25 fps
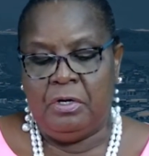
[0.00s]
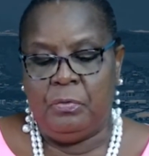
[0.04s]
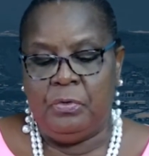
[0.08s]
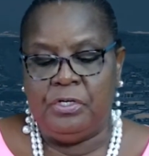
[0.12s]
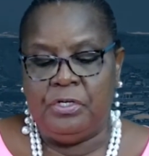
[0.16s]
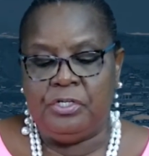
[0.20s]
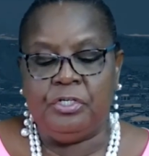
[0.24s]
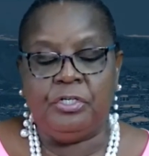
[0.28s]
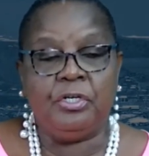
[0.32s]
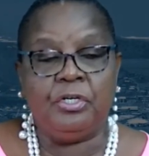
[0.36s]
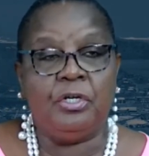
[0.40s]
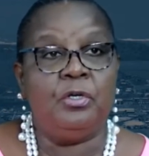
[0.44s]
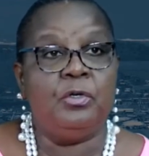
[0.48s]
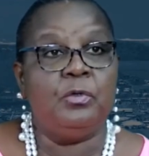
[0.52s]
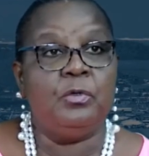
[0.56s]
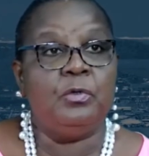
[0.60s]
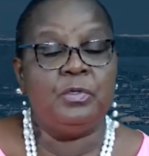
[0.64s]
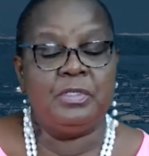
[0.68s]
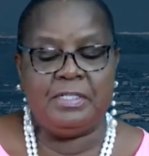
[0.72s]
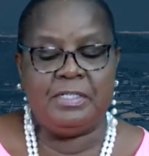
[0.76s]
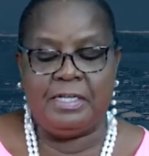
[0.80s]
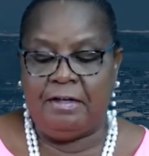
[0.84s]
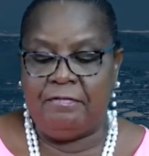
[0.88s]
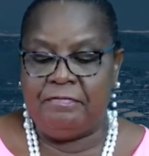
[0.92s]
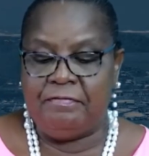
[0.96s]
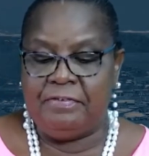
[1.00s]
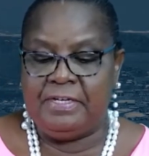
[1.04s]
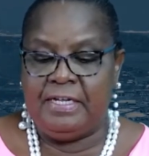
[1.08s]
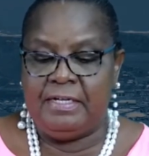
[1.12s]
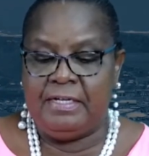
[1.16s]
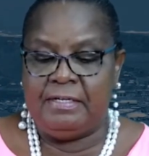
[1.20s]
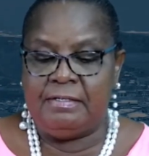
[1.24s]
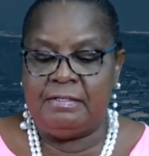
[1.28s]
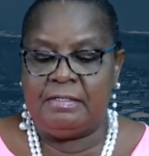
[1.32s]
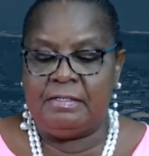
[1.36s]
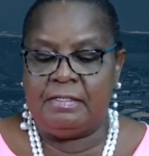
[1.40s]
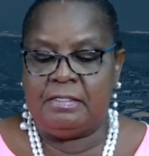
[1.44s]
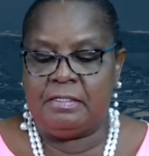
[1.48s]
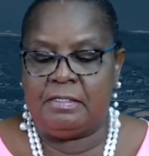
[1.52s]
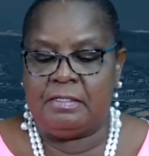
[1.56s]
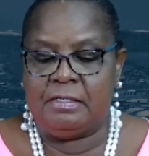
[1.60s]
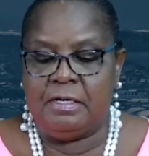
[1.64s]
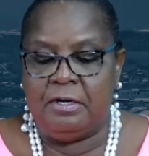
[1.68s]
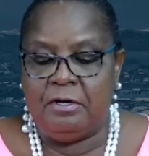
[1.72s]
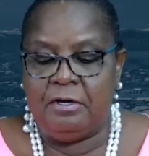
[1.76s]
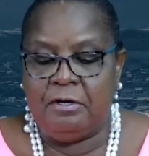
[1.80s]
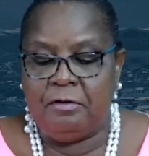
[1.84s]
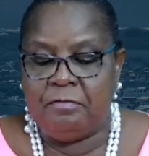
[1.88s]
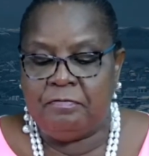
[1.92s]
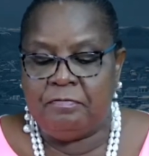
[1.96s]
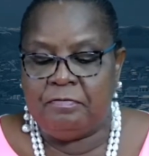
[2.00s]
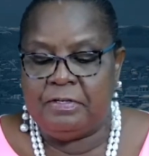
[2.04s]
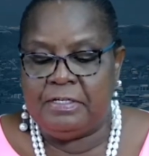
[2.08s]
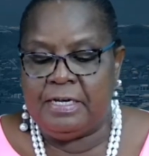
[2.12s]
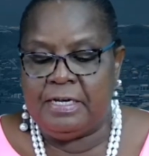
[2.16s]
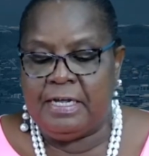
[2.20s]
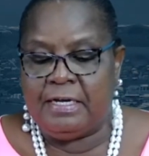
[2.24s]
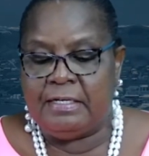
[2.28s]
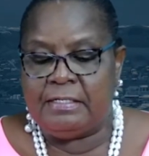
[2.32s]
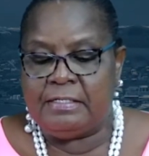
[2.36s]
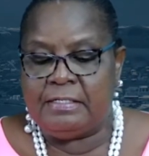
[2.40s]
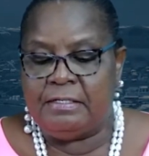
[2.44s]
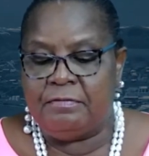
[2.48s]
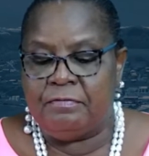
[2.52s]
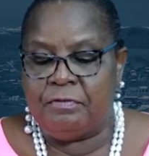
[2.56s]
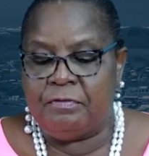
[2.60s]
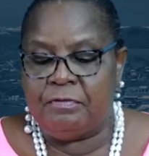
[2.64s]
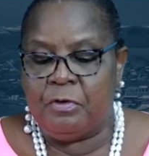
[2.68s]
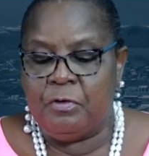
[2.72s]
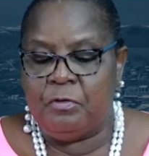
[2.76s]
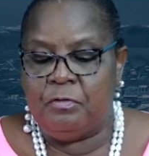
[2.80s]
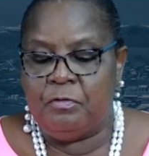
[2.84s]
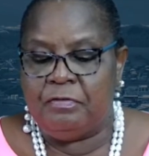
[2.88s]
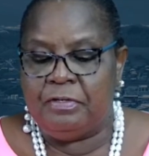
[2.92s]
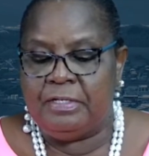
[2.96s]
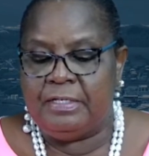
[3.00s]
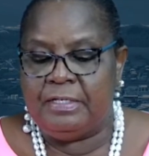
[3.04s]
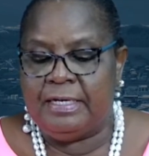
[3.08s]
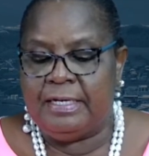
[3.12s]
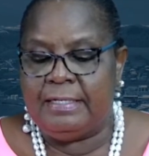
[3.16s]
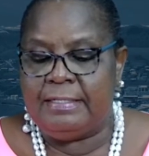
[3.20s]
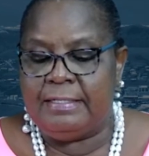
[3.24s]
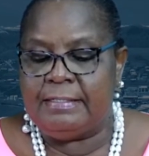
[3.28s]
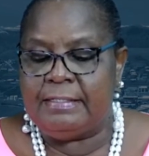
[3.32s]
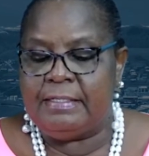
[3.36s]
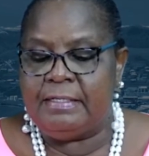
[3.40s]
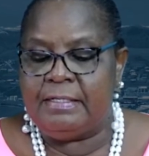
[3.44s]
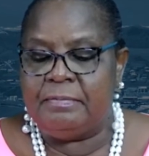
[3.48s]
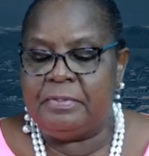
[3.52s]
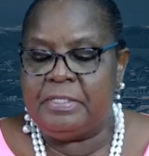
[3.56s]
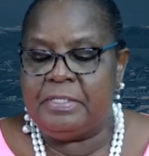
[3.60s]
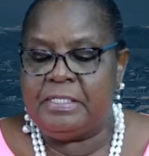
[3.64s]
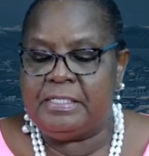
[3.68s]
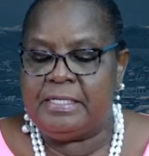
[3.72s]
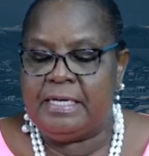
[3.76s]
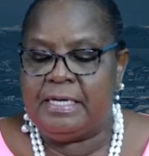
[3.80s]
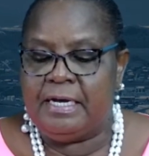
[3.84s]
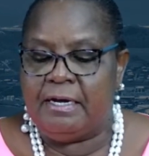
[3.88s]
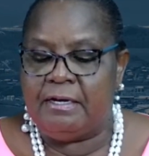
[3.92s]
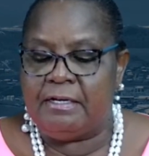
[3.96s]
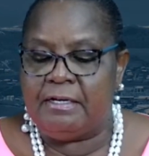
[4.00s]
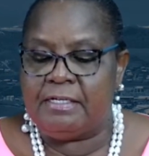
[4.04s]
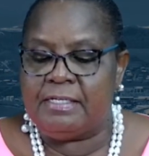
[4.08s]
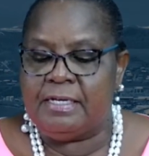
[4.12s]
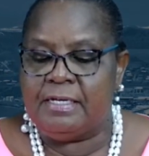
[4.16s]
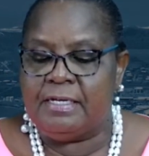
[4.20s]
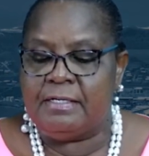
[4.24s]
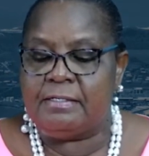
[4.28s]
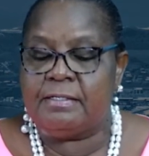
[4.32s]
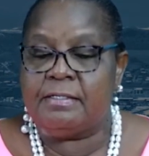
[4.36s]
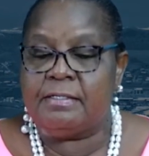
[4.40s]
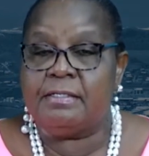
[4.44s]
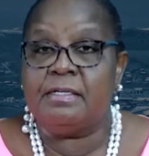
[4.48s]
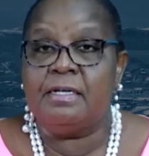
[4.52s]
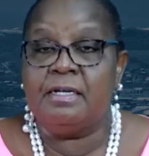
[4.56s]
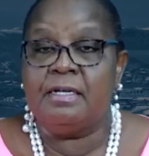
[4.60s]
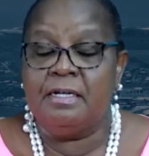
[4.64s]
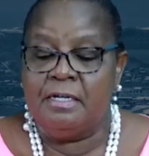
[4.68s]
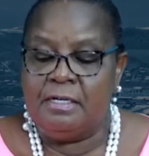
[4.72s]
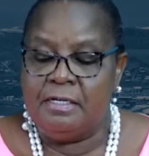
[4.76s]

which includes evidence of a negative COVID-19 PCR test